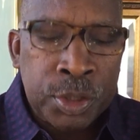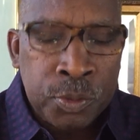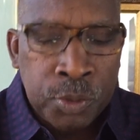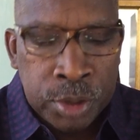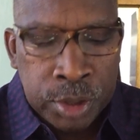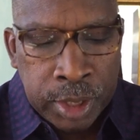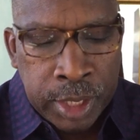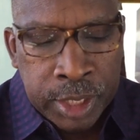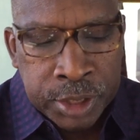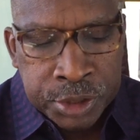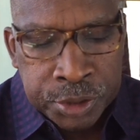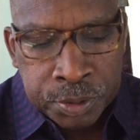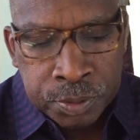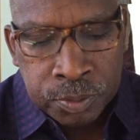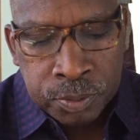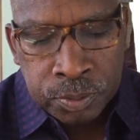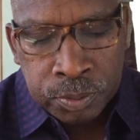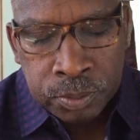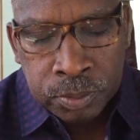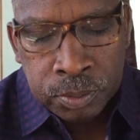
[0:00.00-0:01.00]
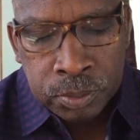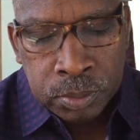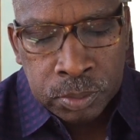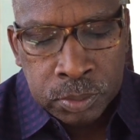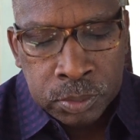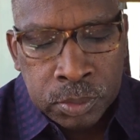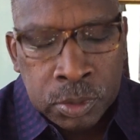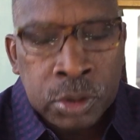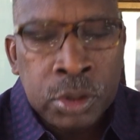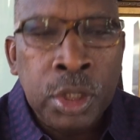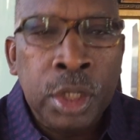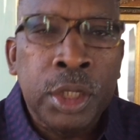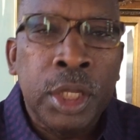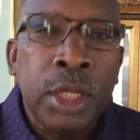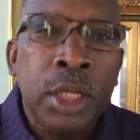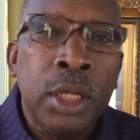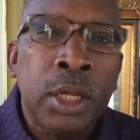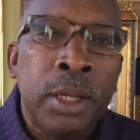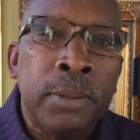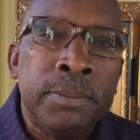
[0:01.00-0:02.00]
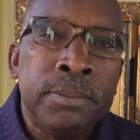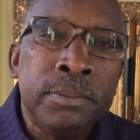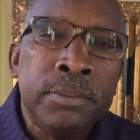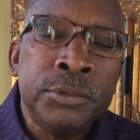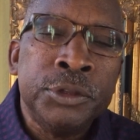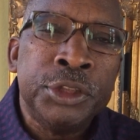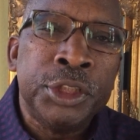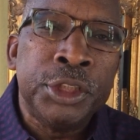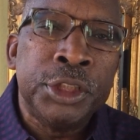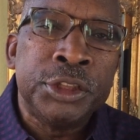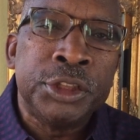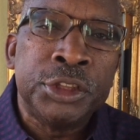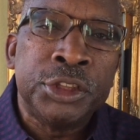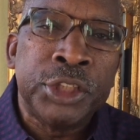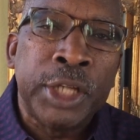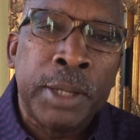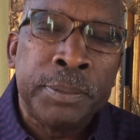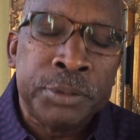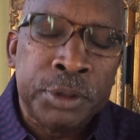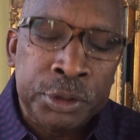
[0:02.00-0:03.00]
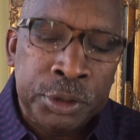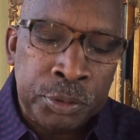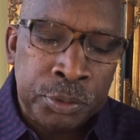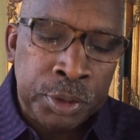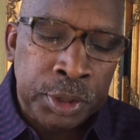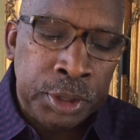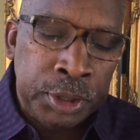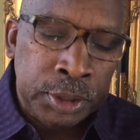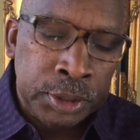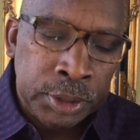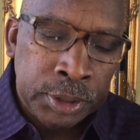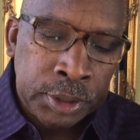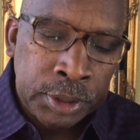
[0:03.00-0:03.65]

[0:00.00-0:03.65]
I want to, as you're looking up Genesis chapter 3,